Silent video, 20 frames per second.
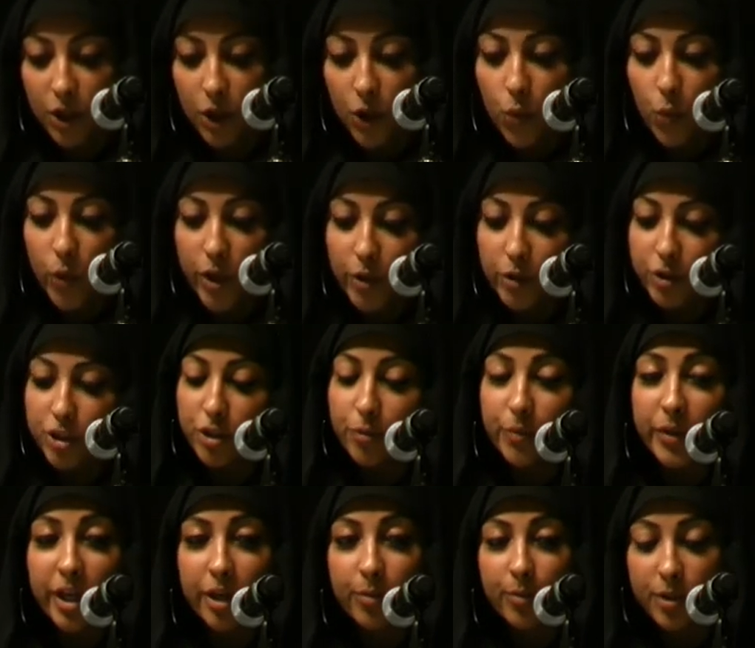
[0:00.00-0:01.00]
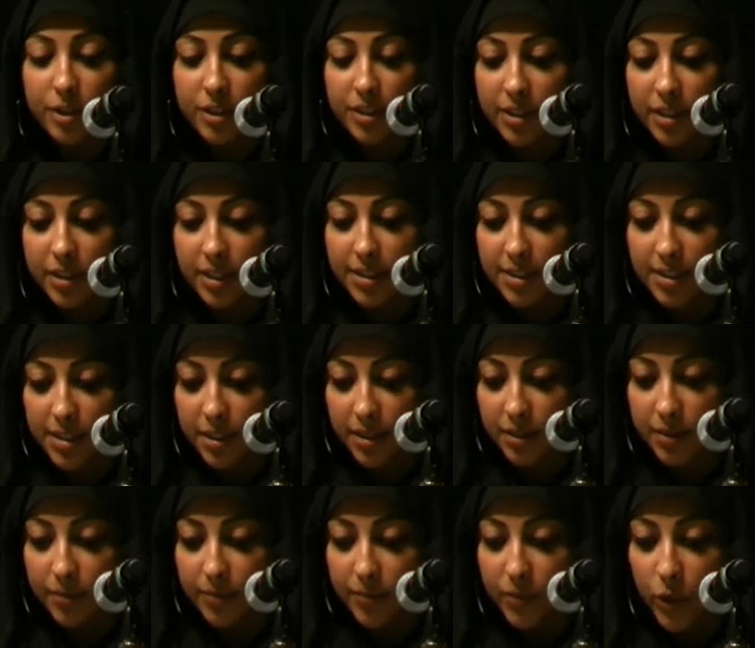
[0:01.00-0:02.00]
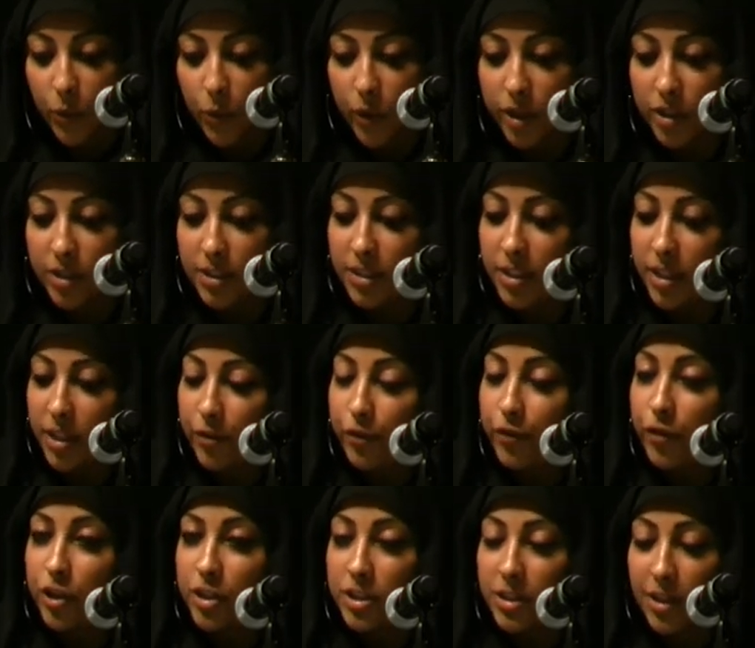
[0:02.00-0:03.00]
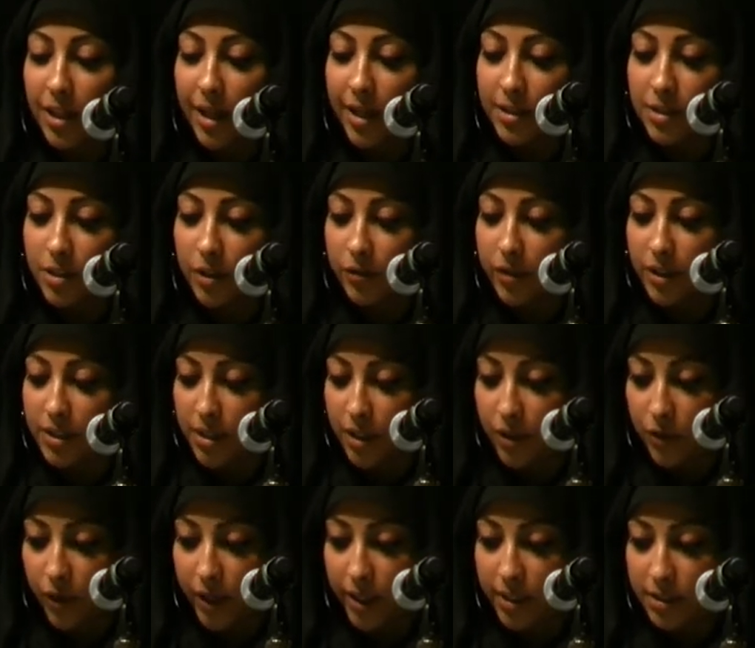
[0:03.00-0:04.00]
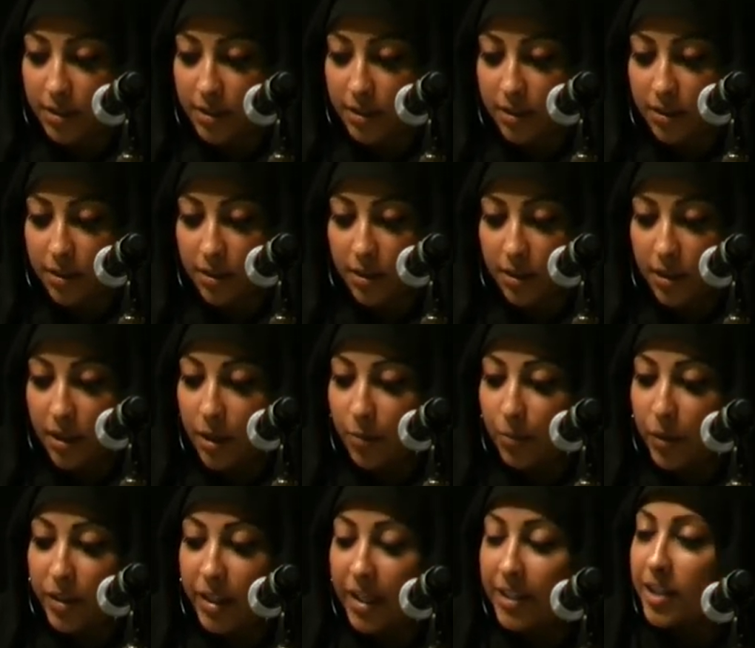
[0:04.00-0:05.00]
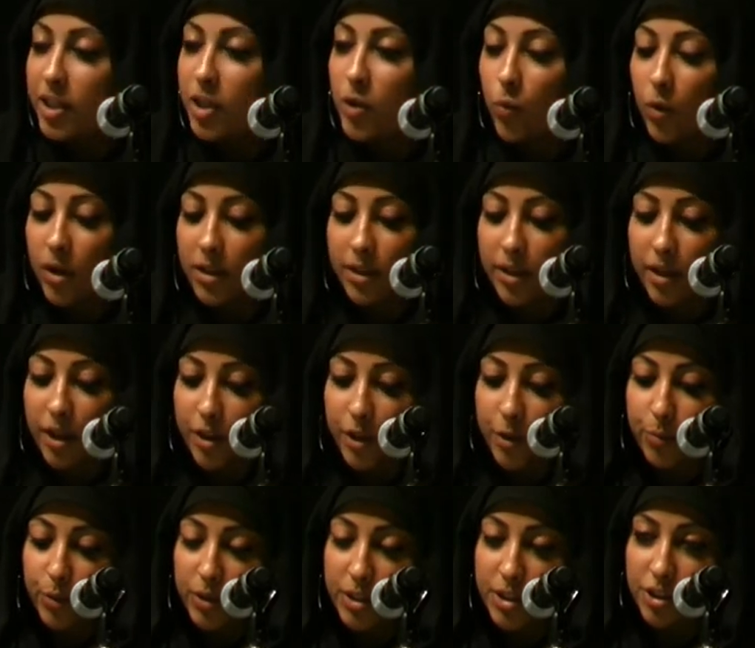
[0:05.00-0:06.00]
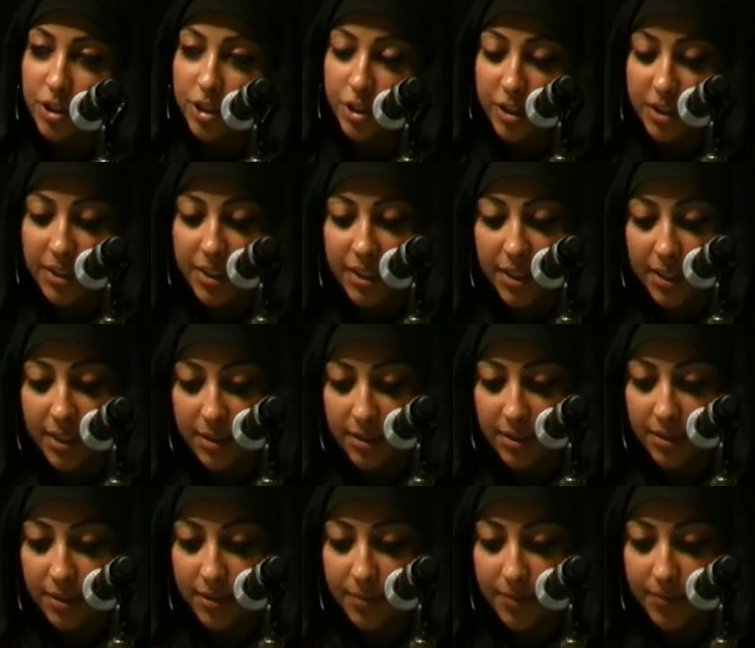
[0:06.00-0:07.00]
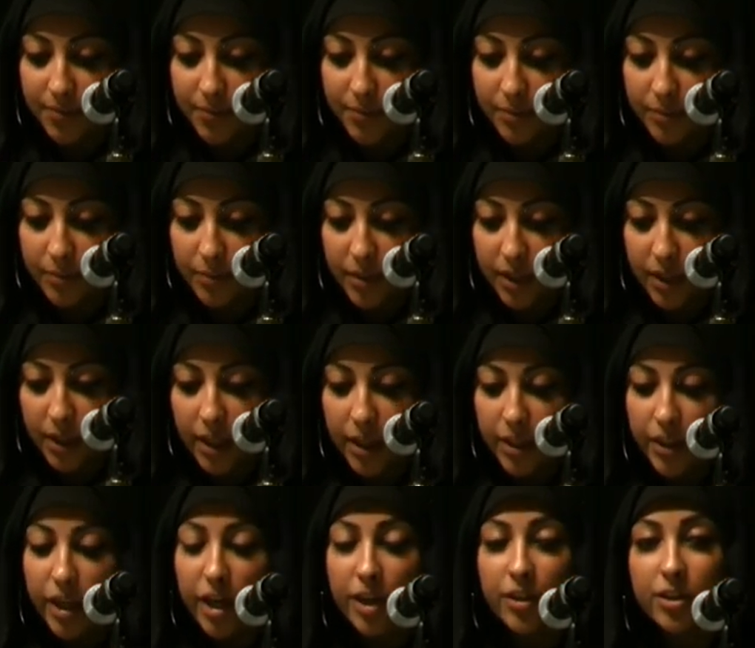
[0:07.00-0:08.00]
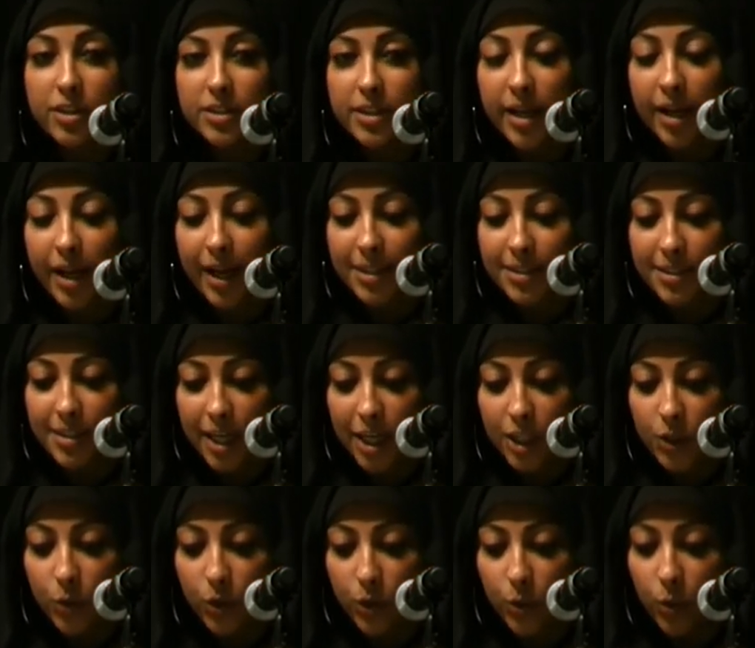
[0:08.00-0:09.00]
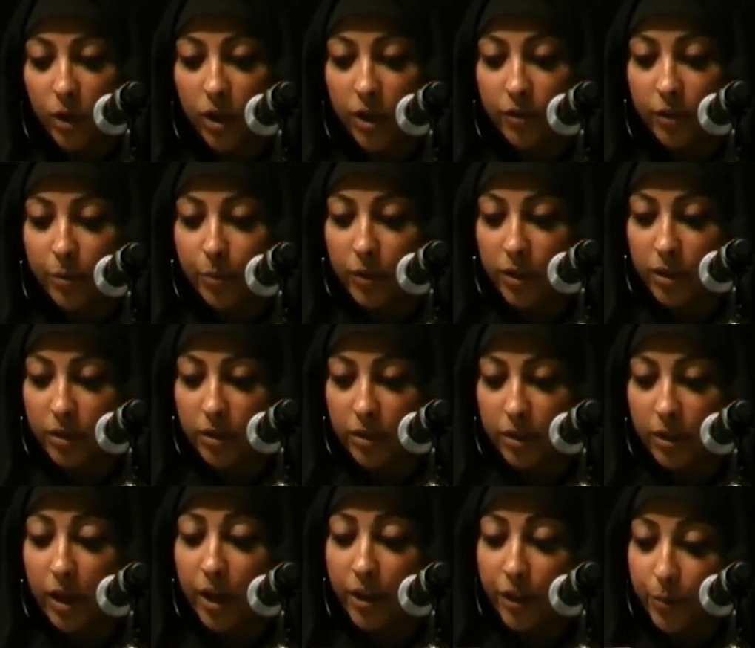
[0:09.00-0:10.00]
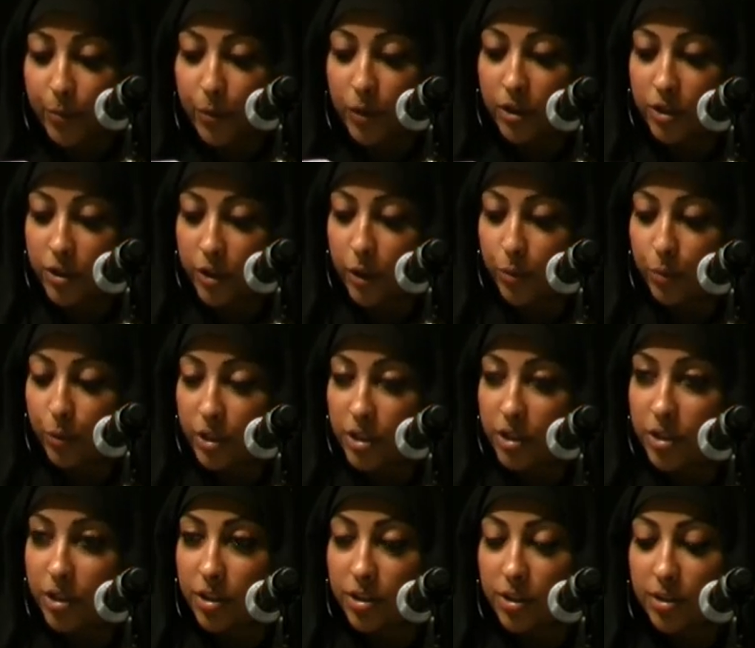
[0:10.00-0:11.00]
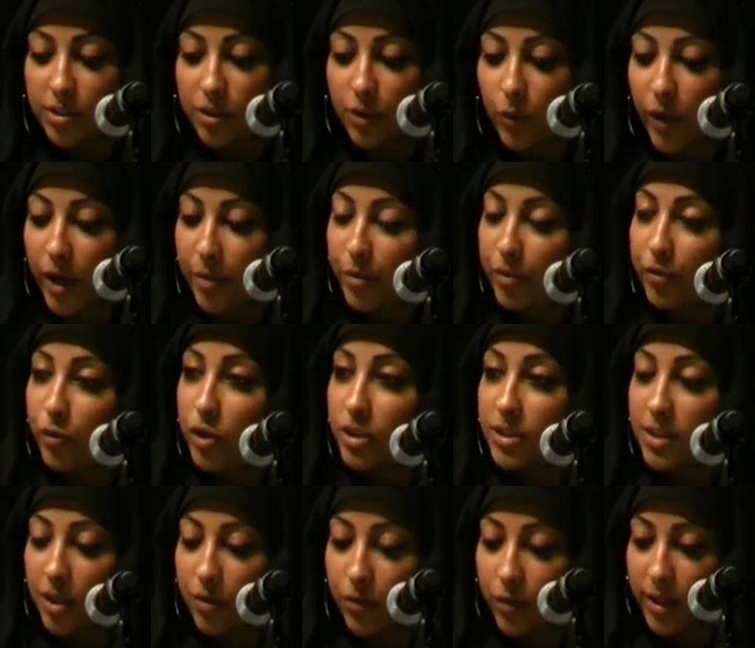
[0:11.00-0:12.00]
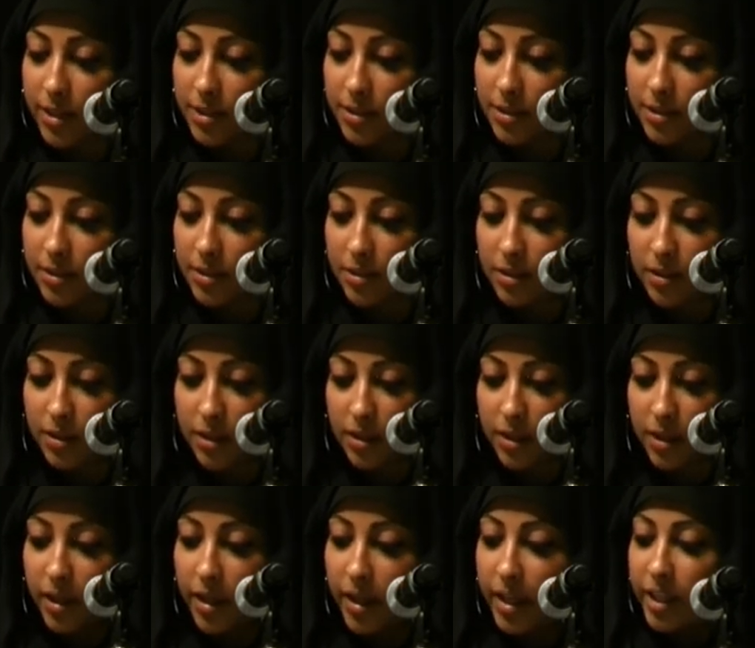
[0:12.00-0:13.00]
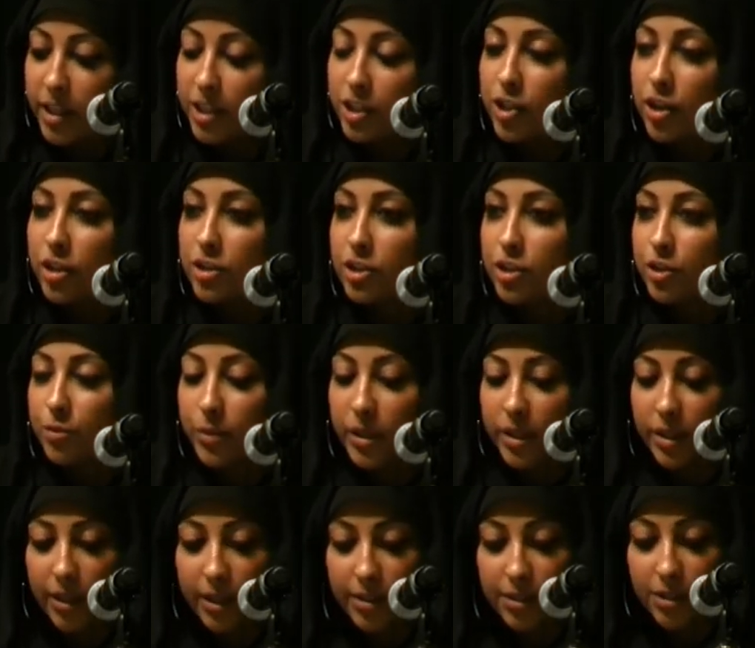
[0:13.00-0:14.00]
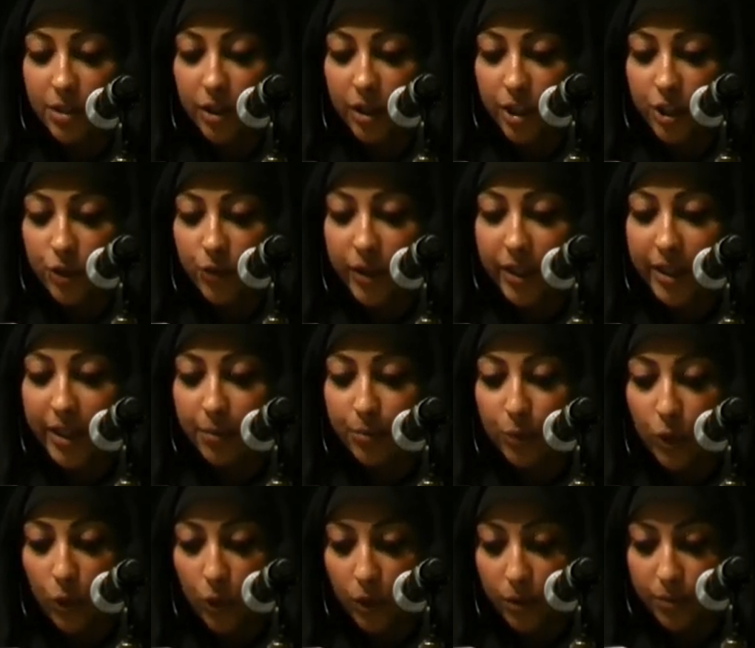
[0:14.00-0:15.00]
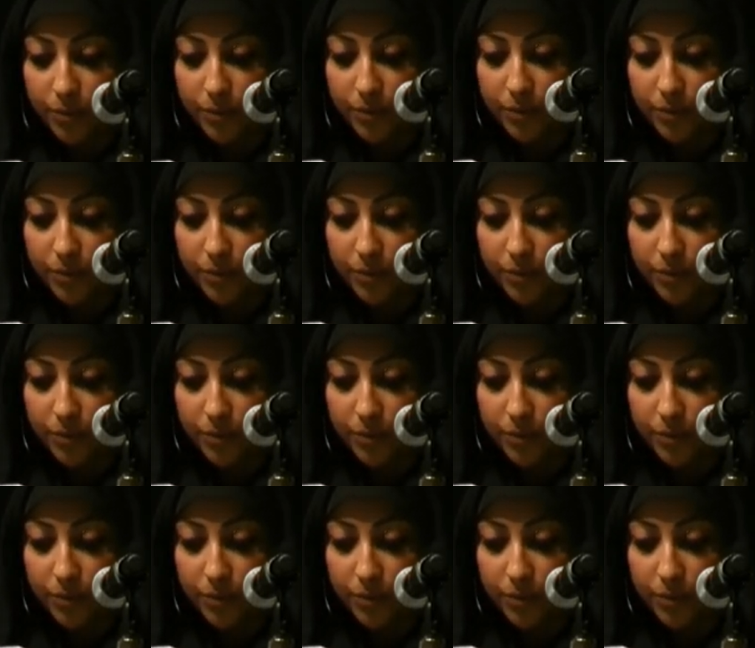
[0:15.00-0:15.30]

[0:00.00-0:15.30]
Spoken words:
We used to be able to see the sea. We could see the first light of the sunrise. But they didn't want the other prisoners to see us. The other day, I sat with one of the other political prisoners, right before sunrise. He turned to me and started reading a poem.